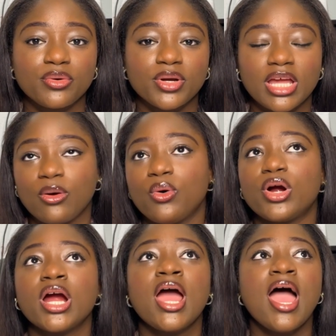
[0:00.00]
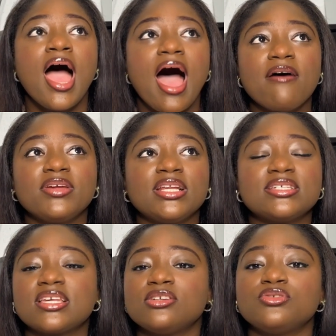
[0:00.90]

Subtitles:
Okay. Or having, let's say,